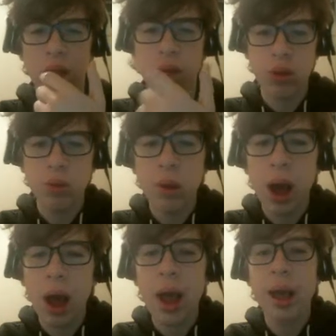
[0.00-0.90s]
Doom
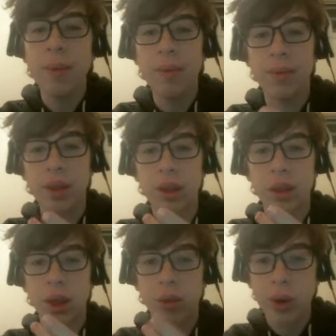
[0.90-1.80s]
Guy,
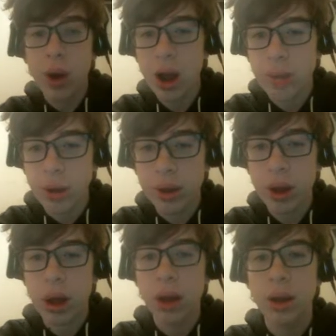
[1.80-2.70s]
Ryu
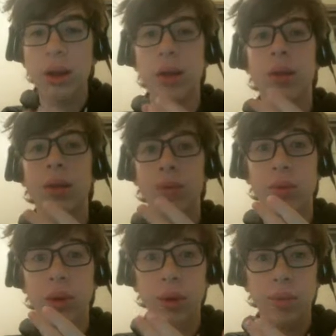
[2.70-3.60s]
Hayabusa,
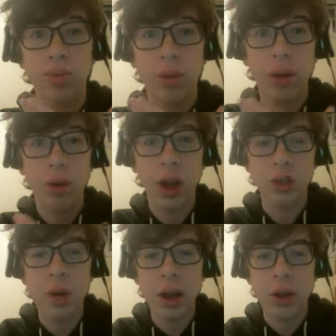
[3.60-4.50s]
Crash
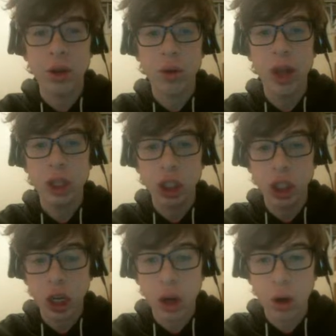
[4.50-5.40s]
Bandicoot, and
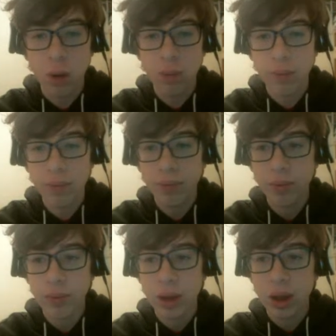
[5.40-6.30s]
Geno.
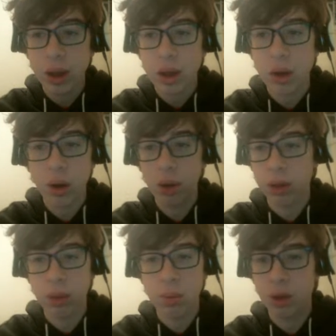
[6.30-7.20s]
You can all
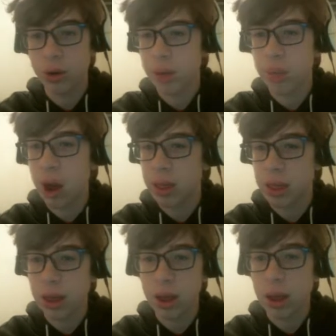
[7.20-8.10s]
see them in their
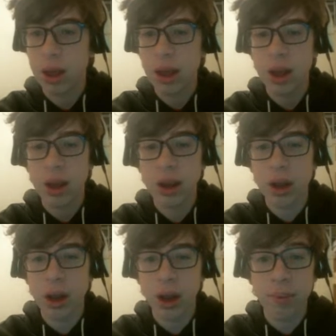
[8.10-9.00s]
spots. And,
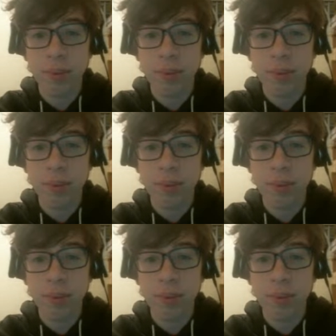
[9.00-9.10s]
uh,